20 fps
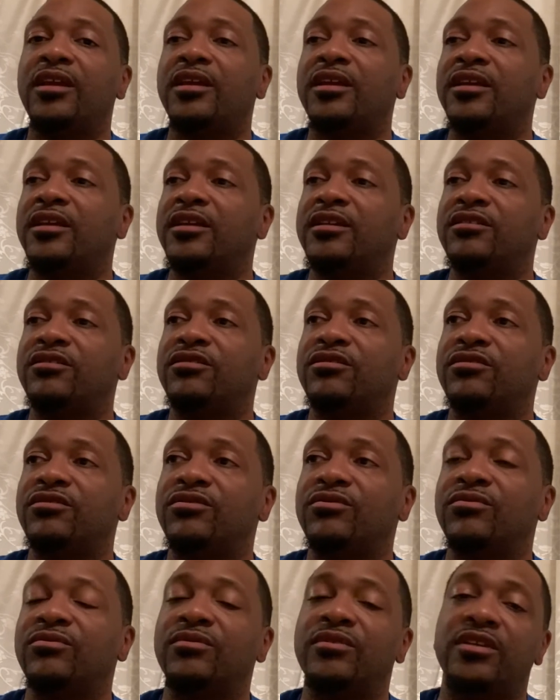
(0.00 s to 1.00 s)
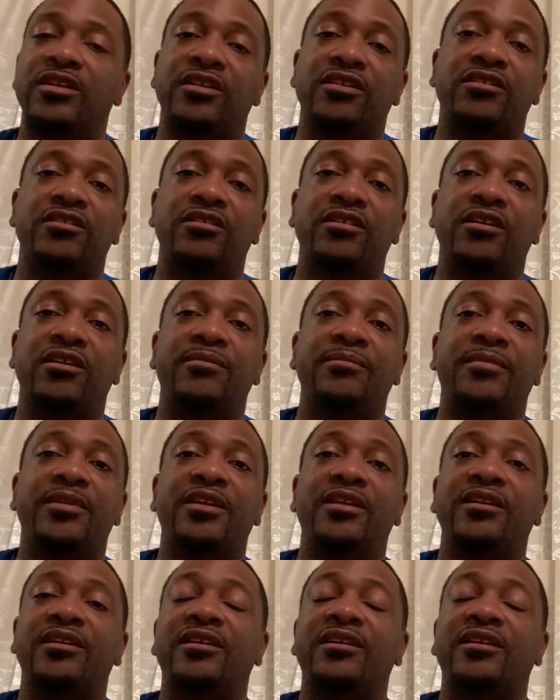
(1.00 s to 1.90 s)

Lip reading: into doing this? You know what I mean?